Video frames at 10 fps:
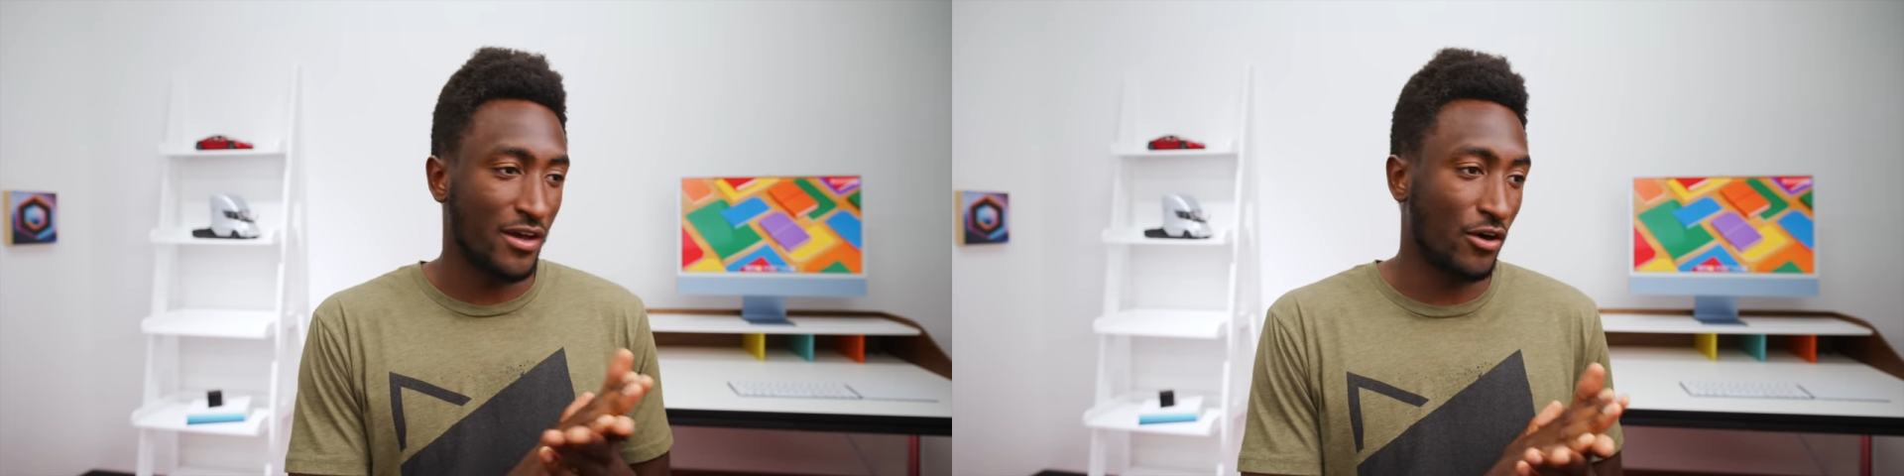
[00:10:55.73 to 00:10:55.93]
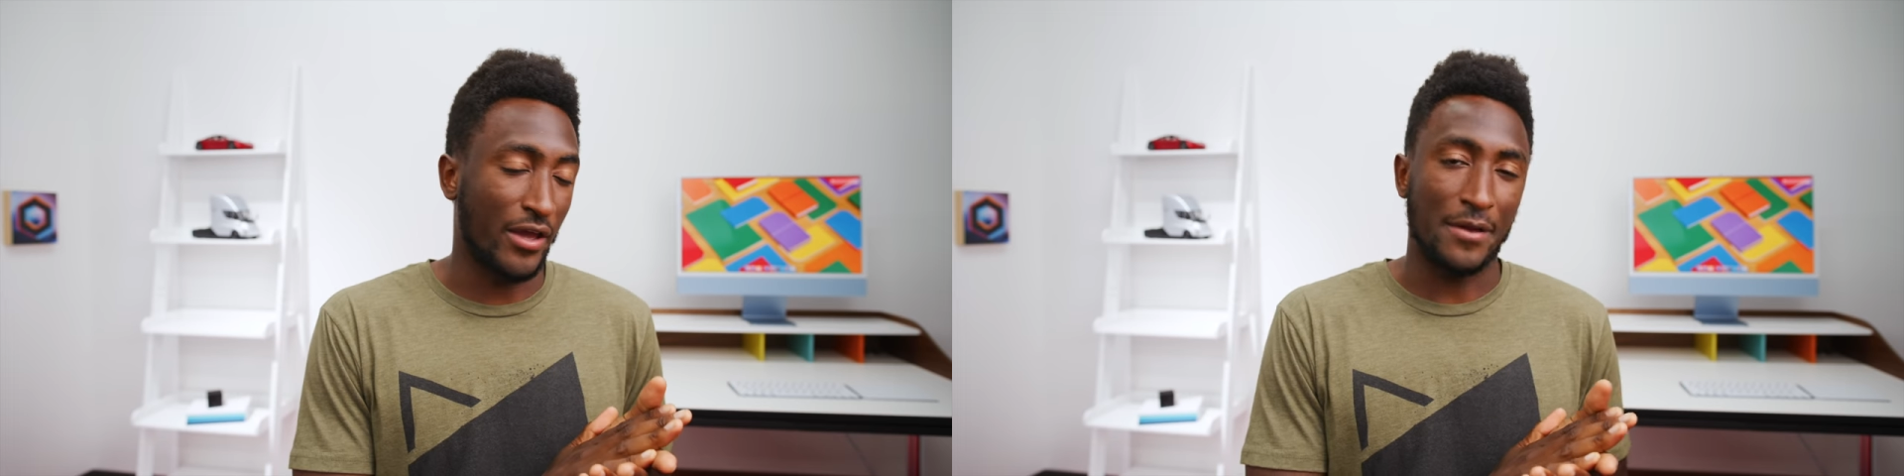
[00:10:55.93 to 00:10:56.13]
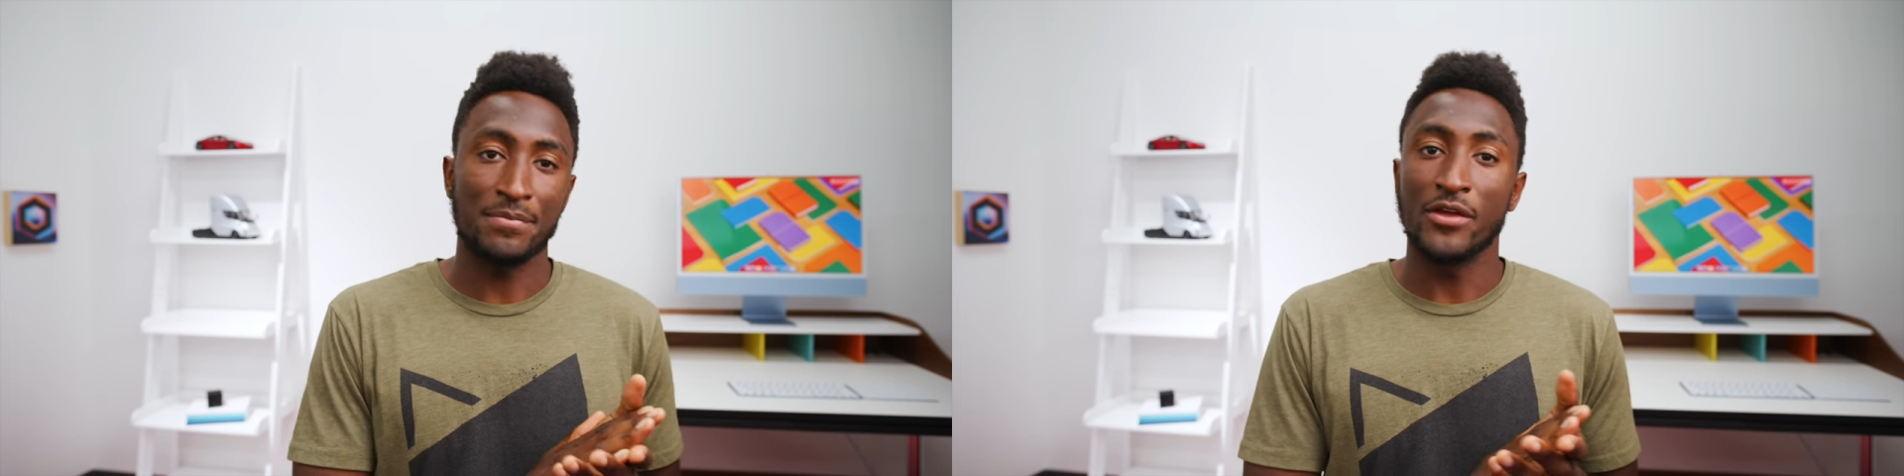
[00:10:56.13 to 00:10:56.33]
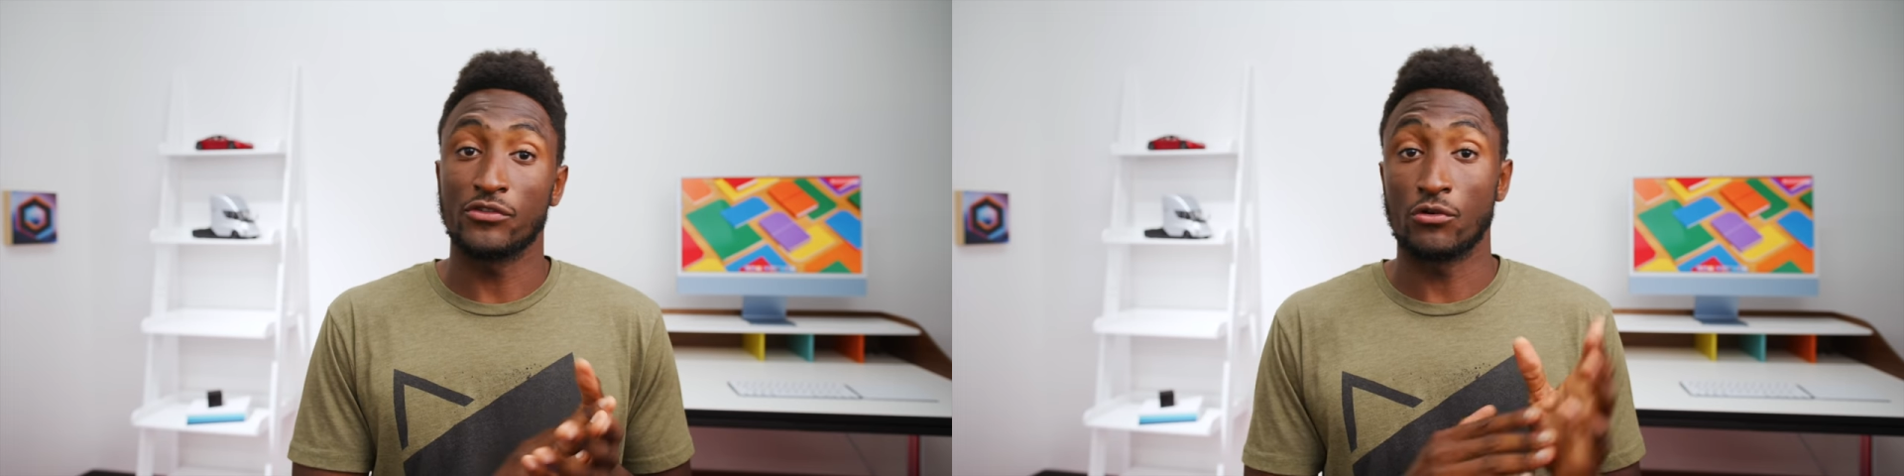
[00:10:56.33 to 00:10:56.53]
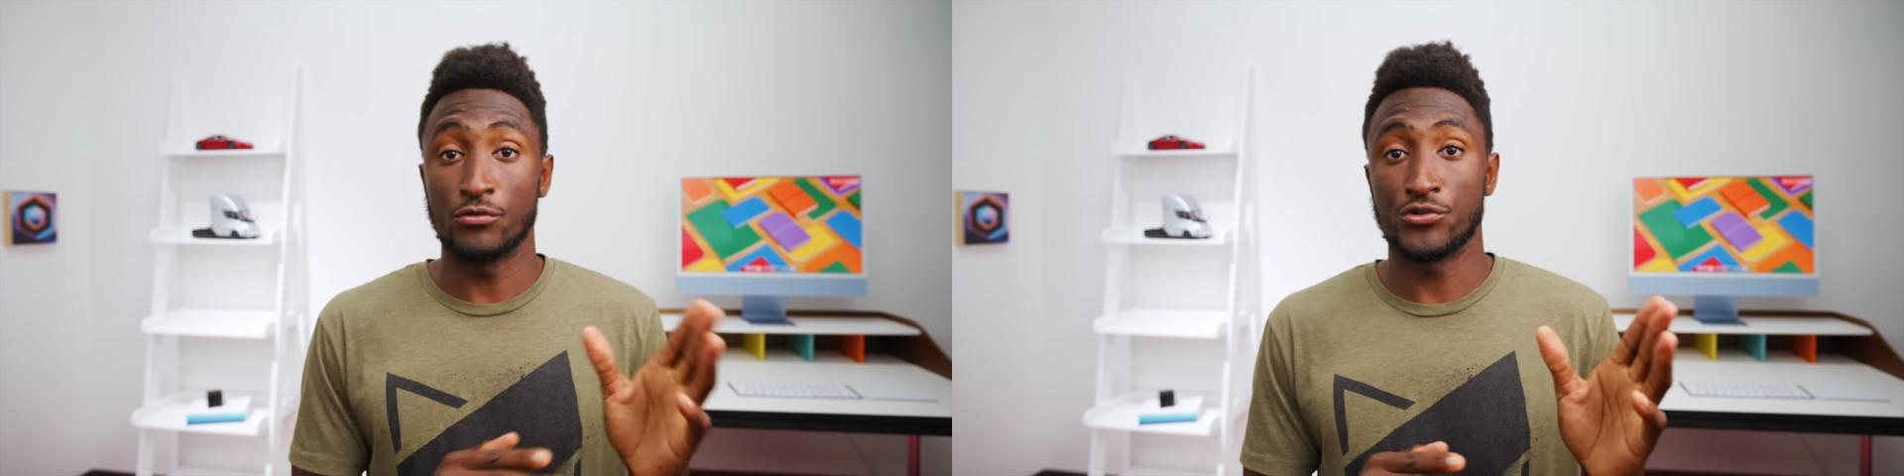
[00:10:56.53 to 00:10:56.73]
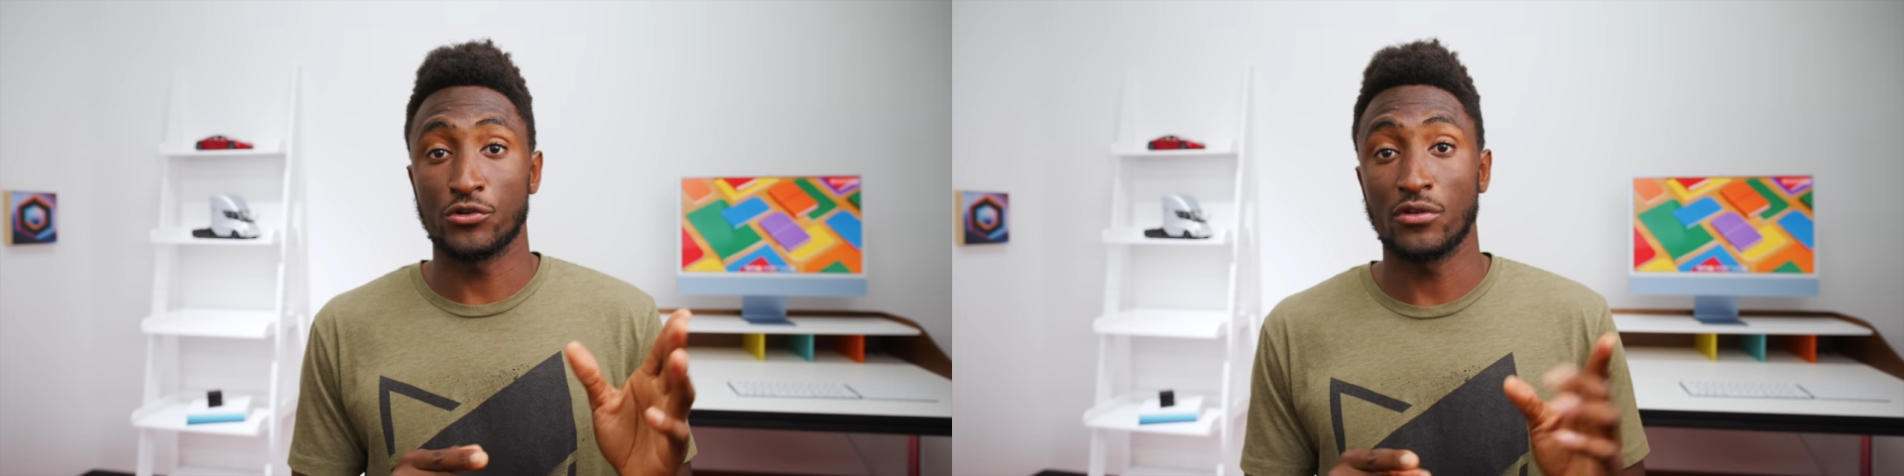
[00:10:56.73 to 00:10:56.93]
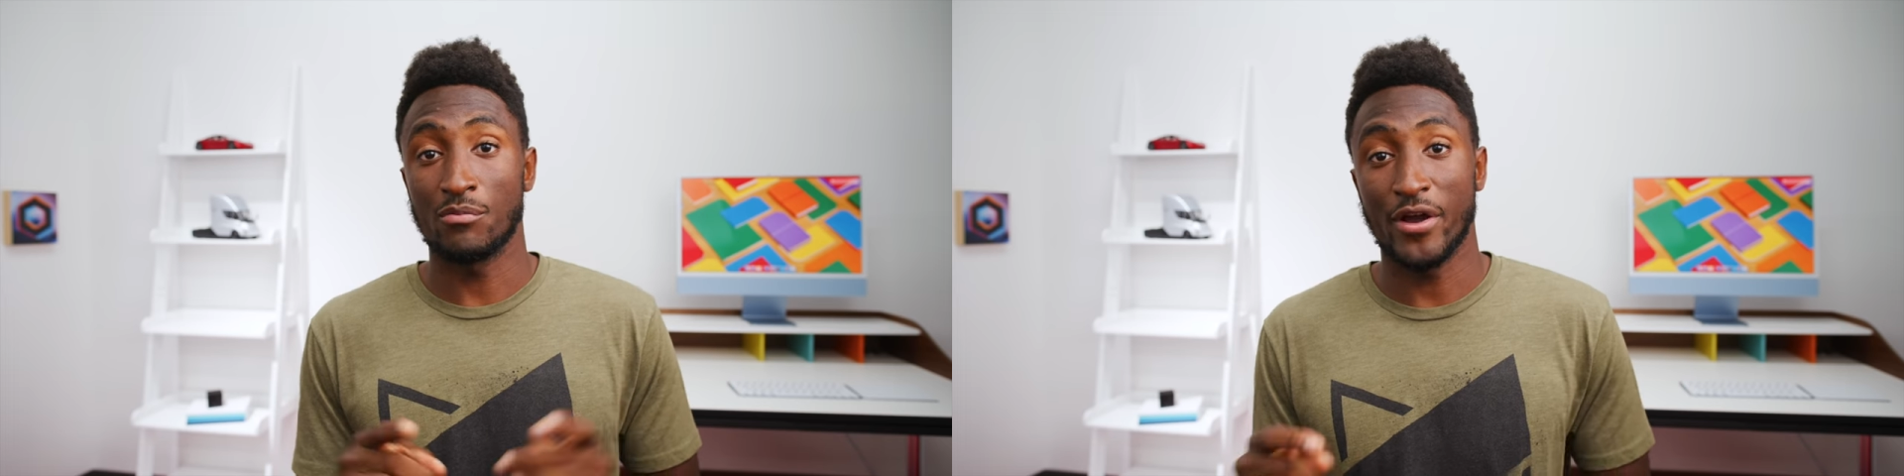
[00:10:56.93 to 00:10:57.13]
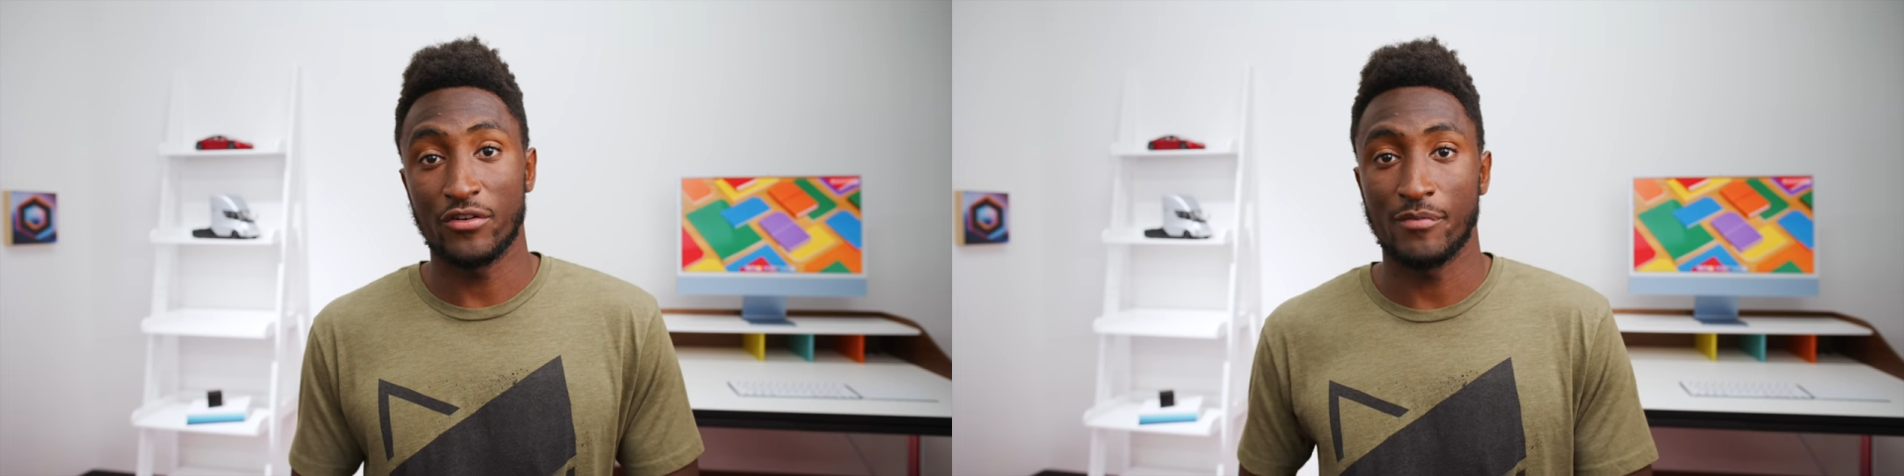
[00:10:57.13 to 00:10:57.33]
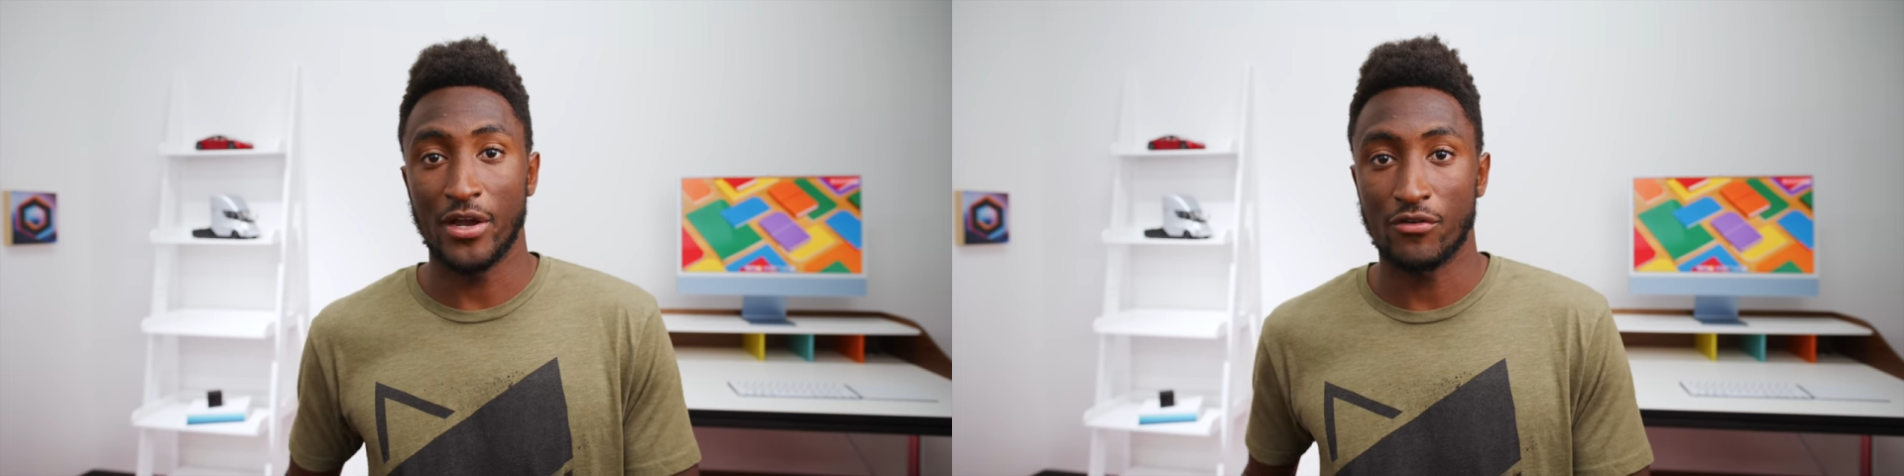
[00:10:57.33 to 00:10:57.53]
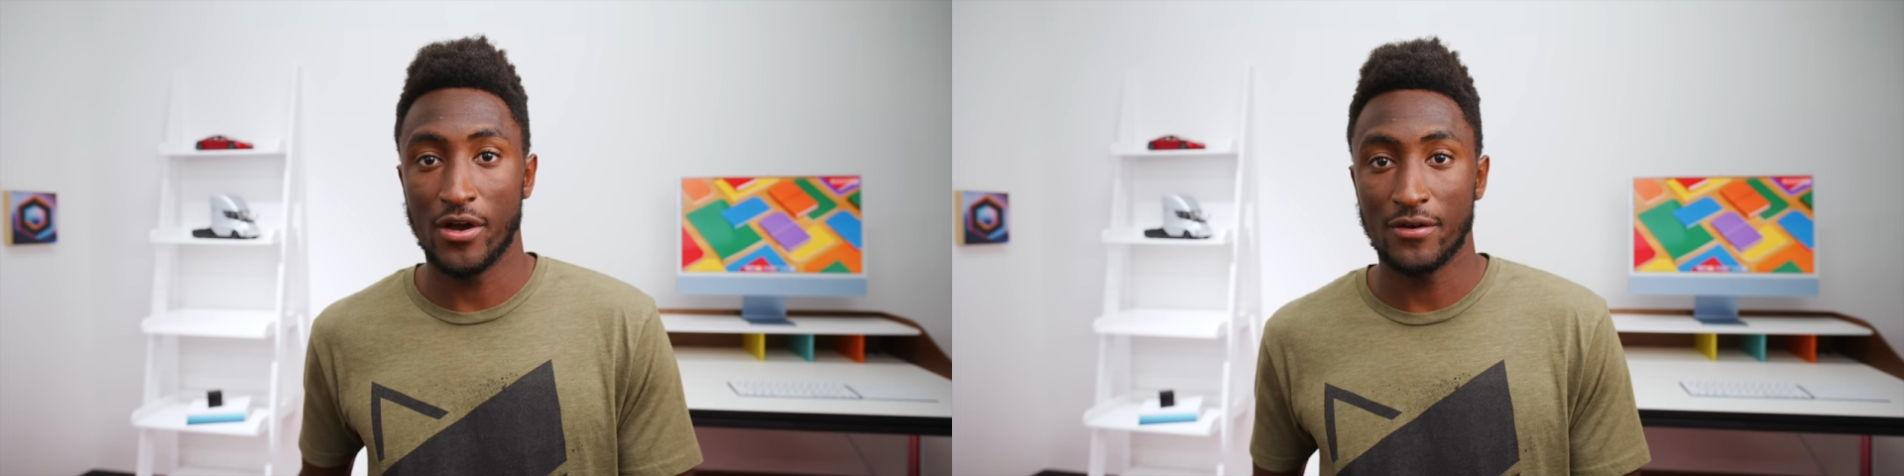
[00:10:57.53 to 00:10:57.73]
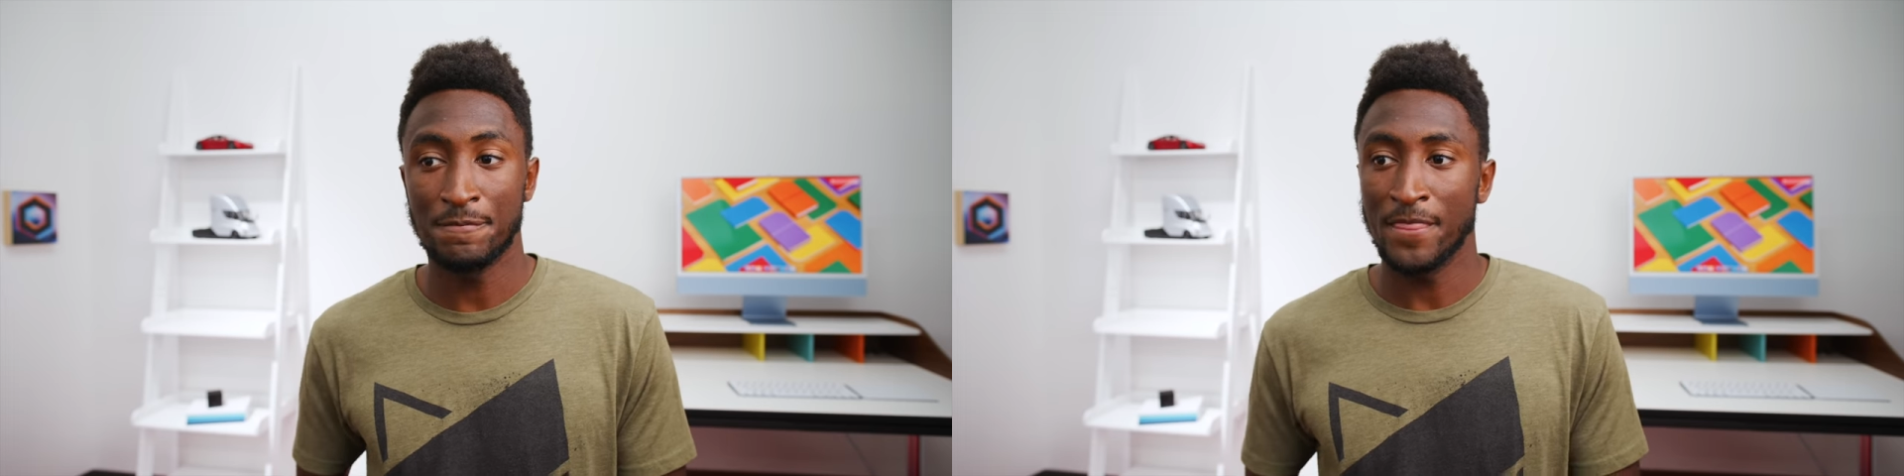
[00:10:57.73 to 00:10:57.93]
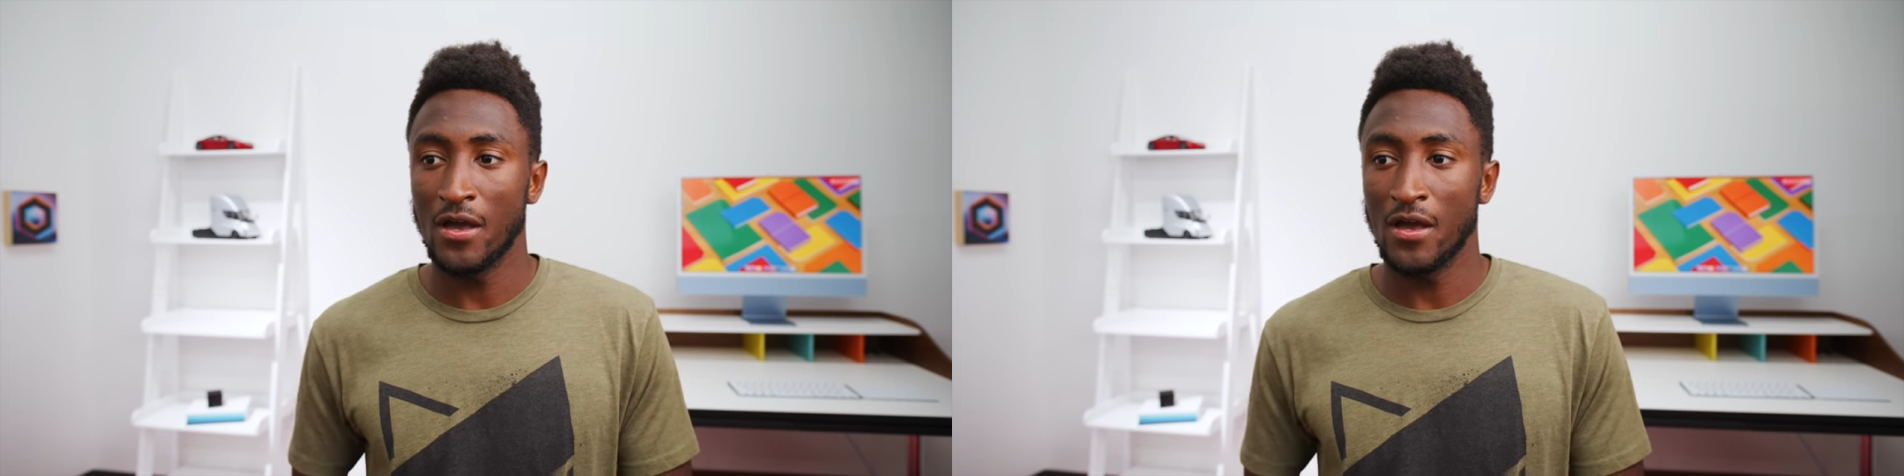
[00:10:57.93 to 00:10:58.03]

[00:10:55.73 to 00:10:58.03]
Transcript: Okay, so Crucial, a brand of Micron,